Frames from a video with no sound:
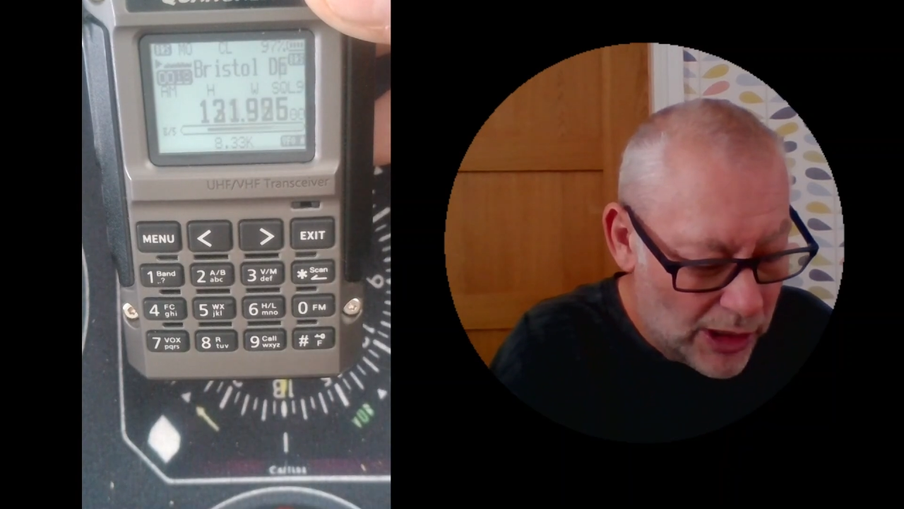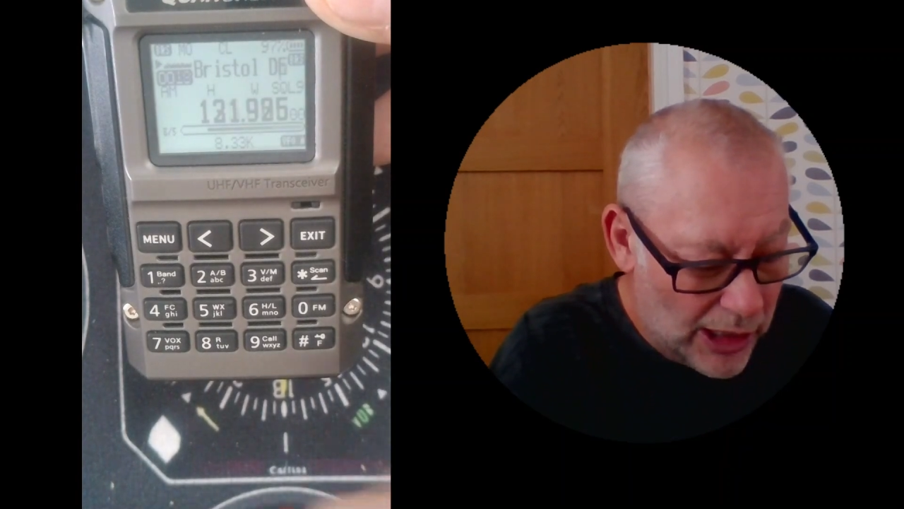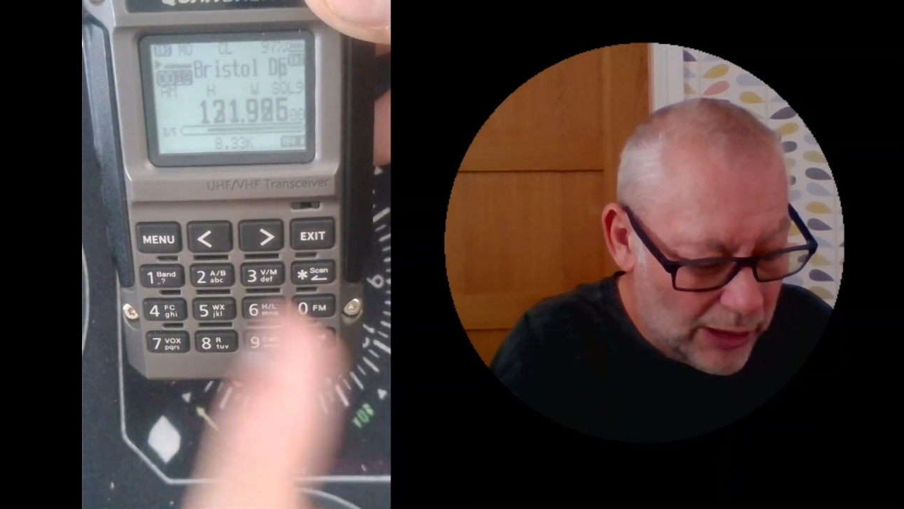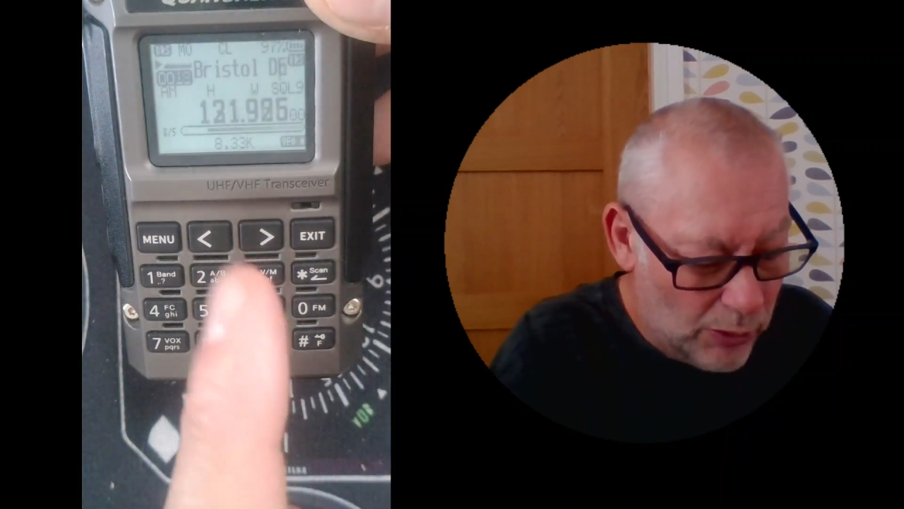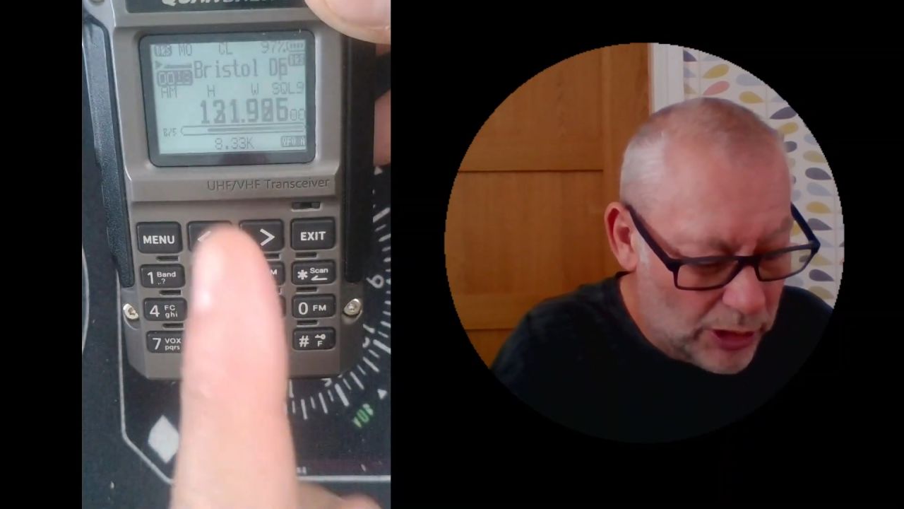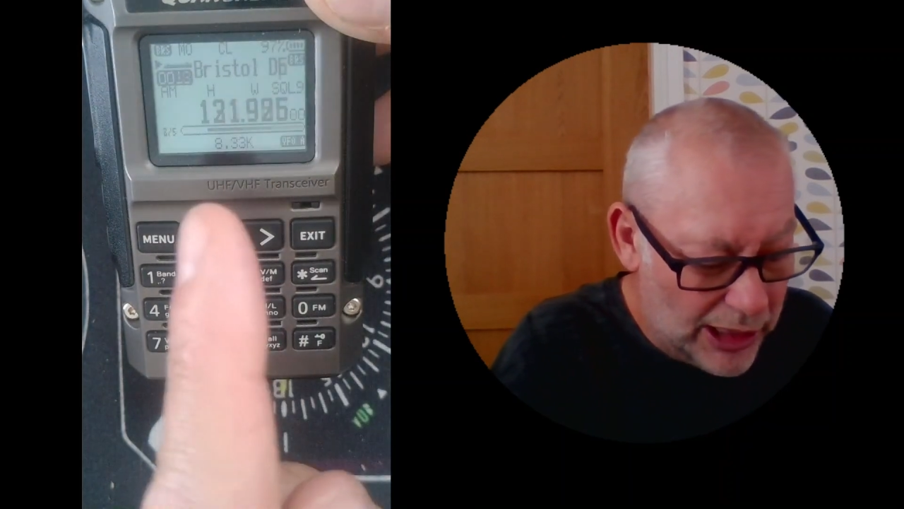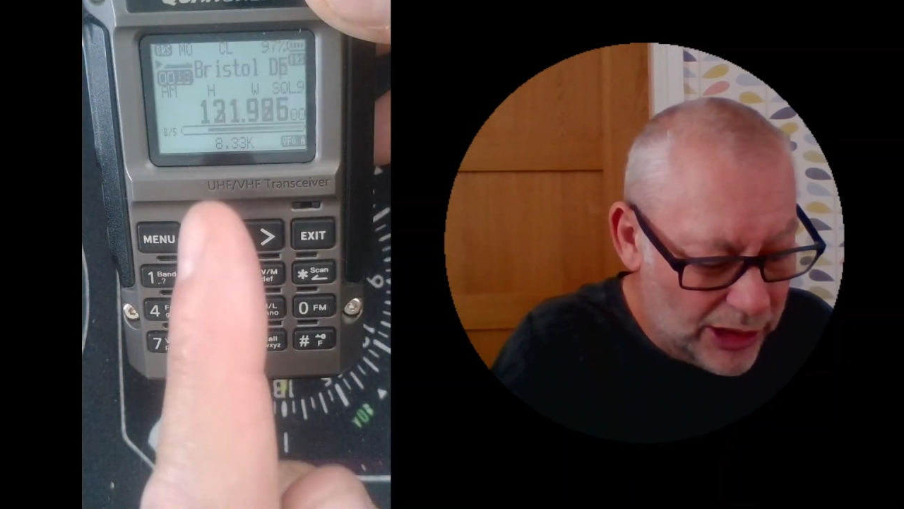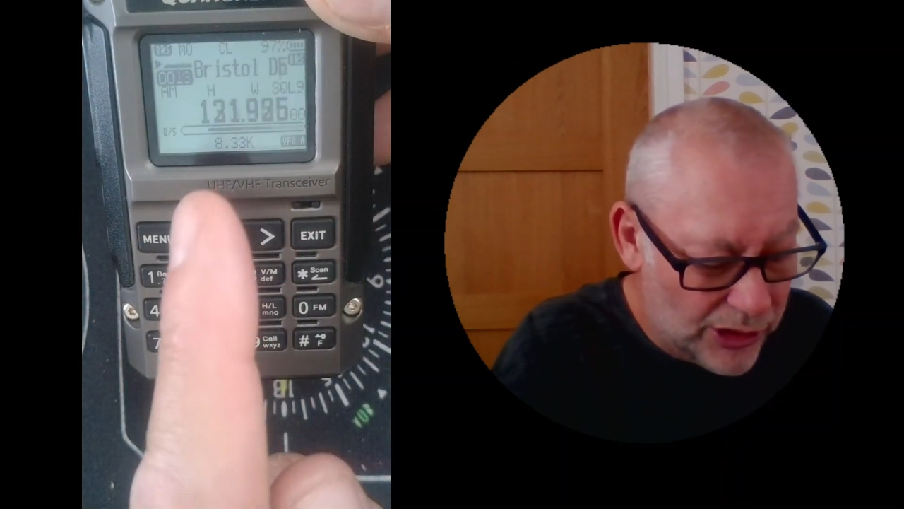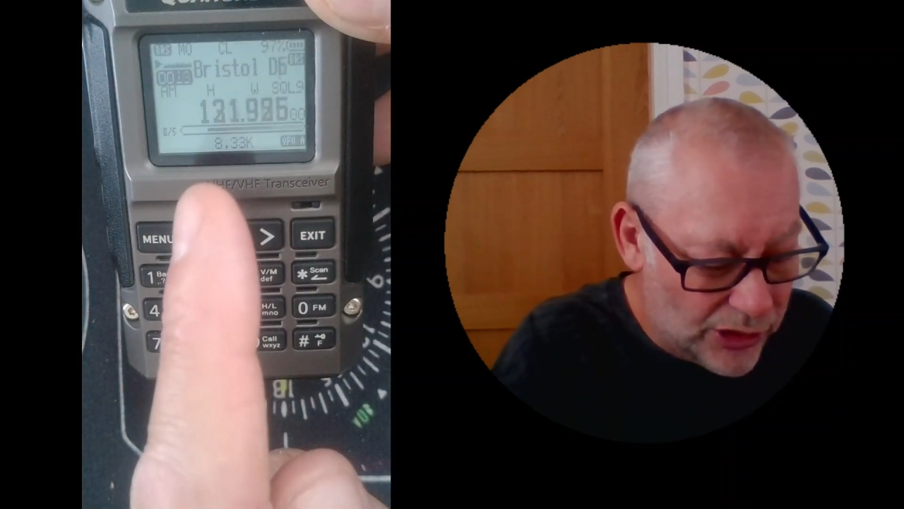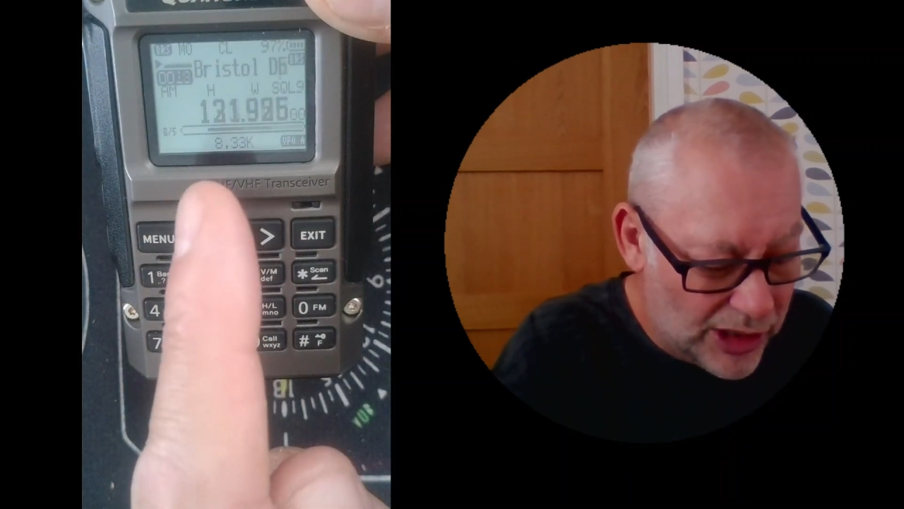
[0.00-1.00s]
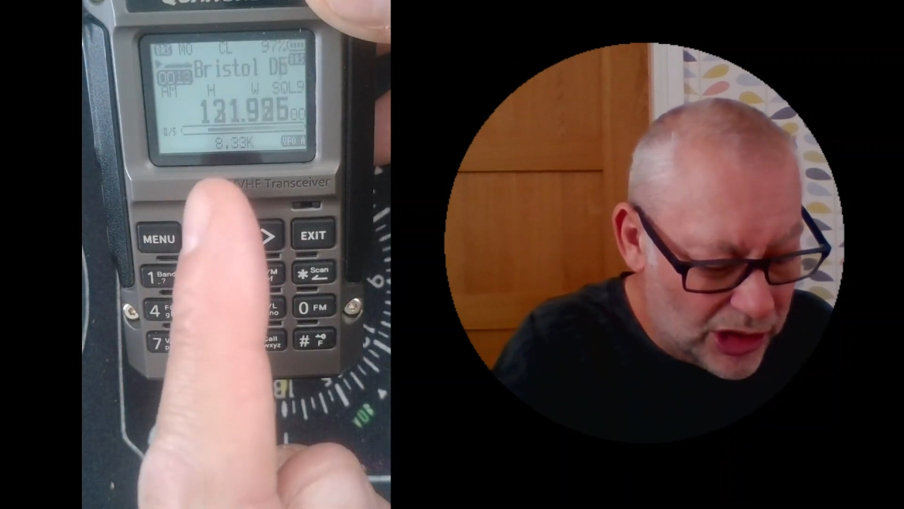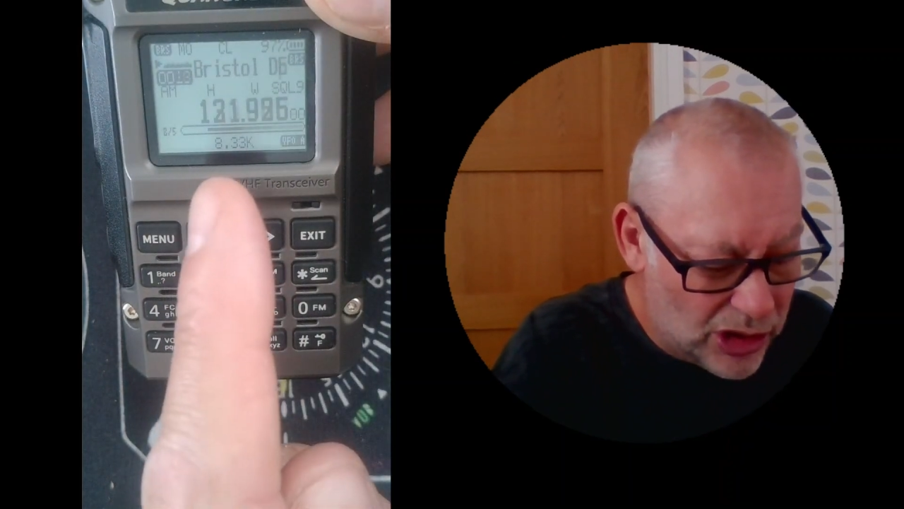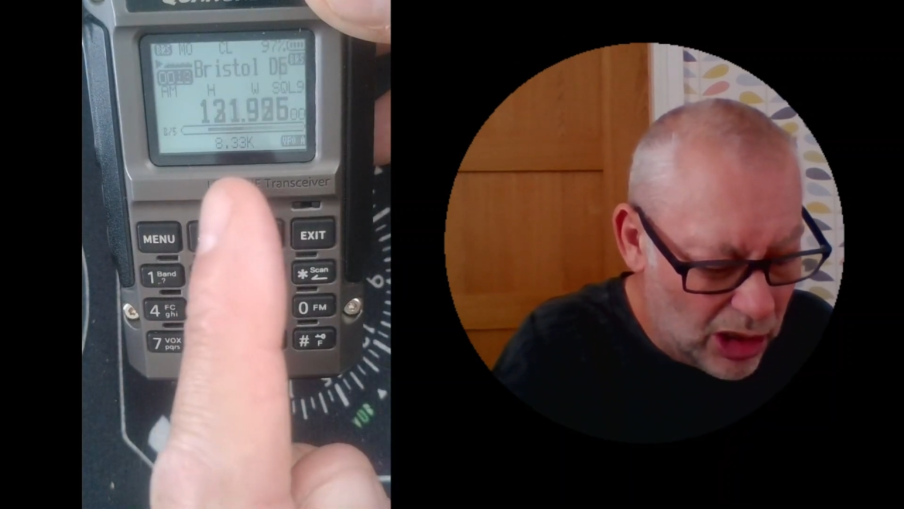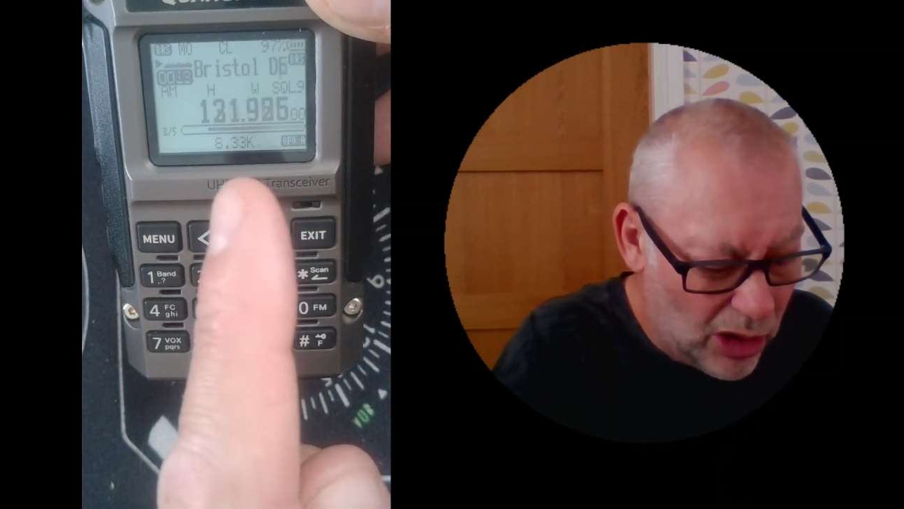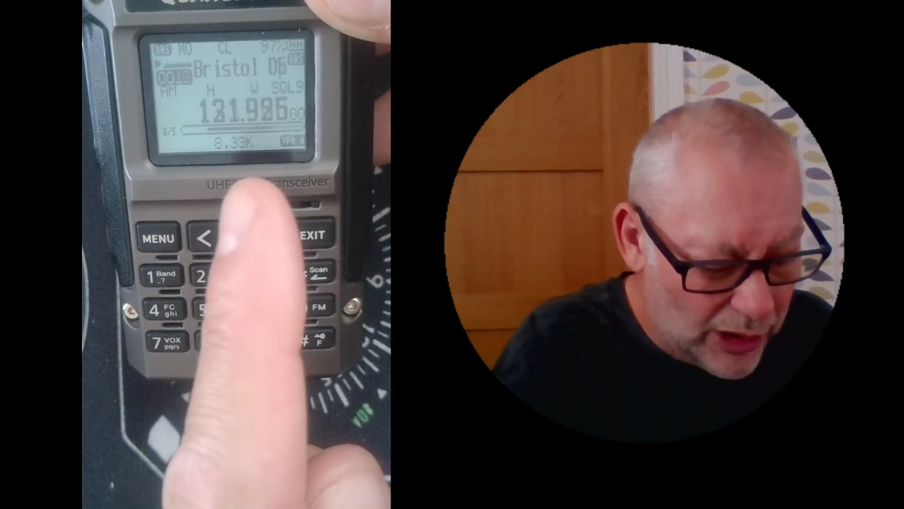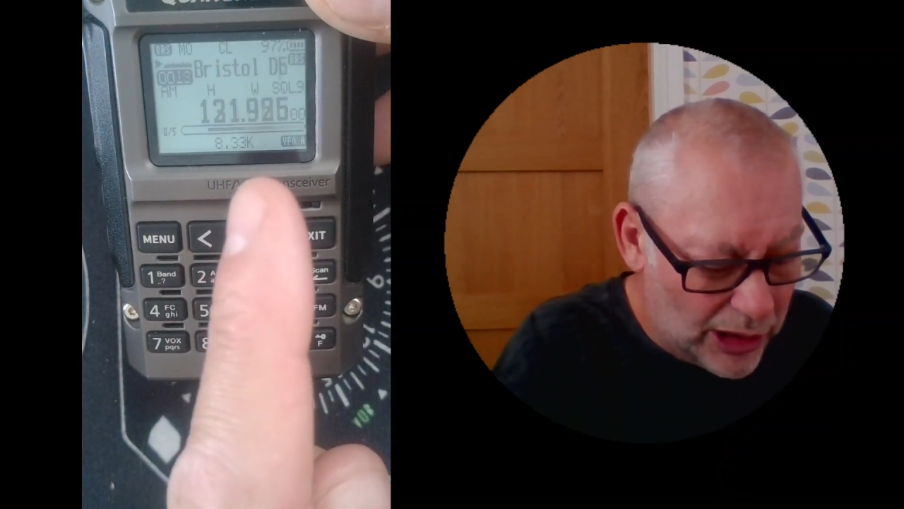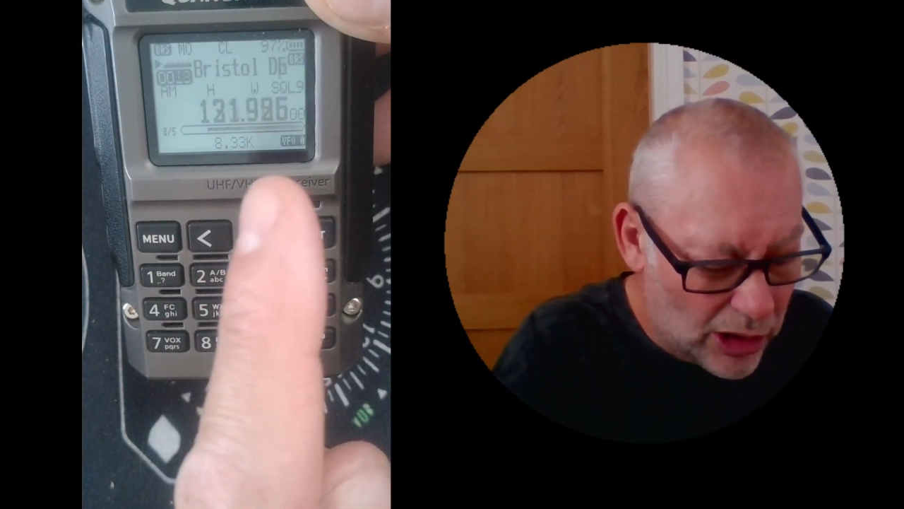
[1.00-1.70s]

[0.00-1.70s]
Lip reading: And what it is this line